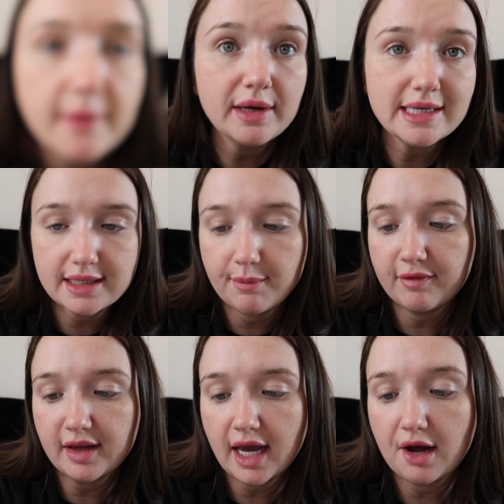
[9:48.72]
point
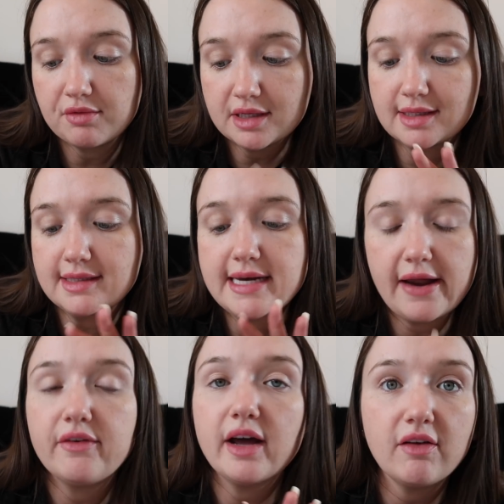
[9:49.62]
something out. This is
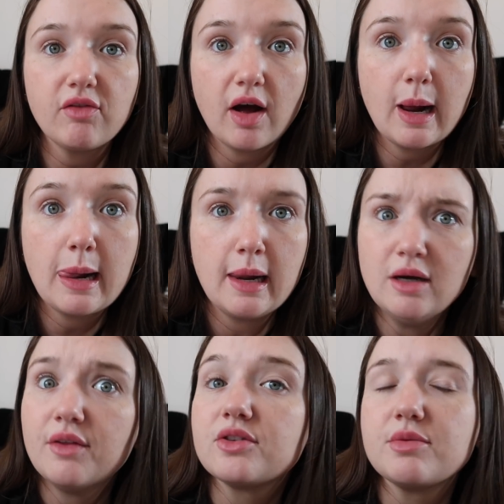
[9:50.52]
never ever,
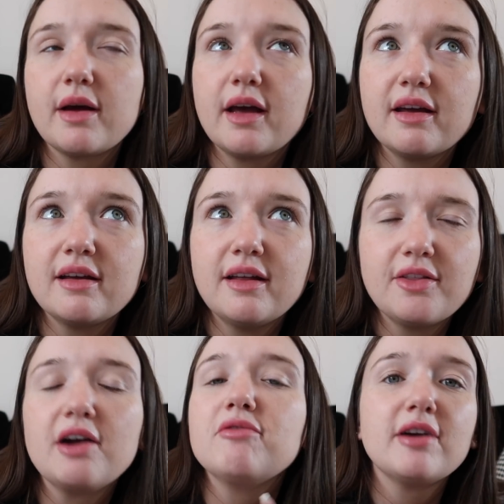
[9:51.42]
to my
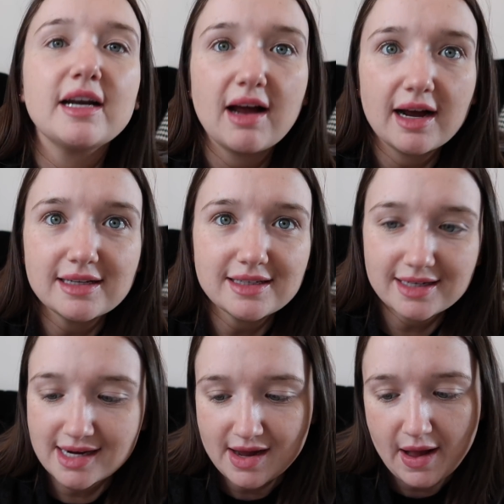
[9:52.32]
that I've
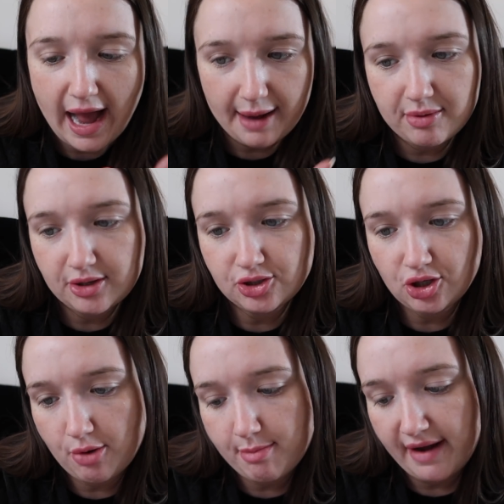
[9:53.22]
realised, happened
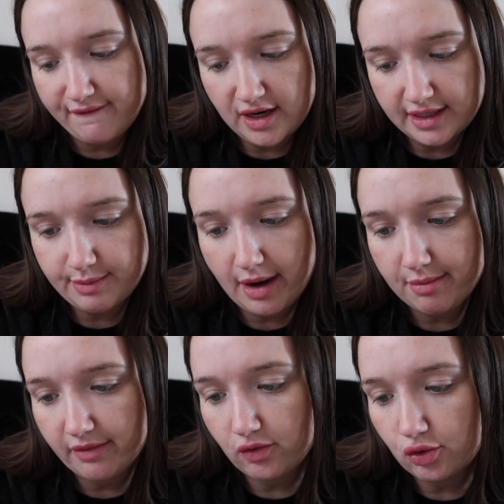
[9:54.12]
on my fitness pal
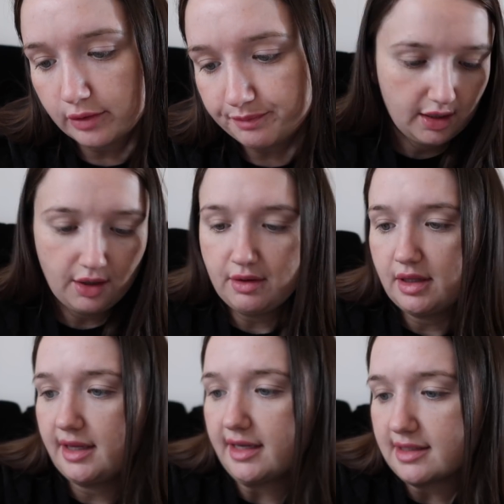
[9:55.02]
before. The only
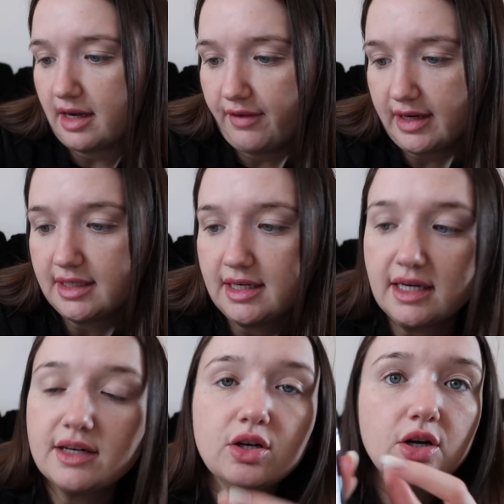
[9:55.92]
things I've added
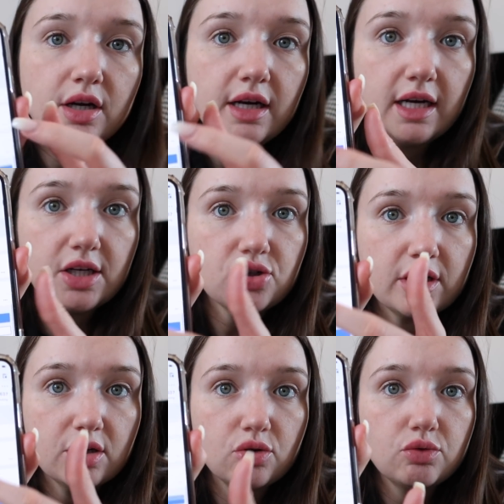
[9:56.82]
in
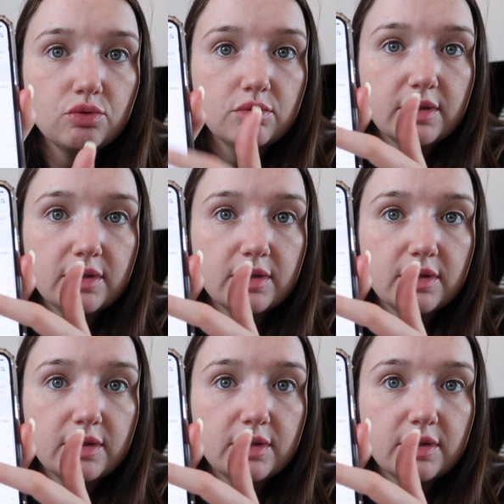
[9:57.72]
literally all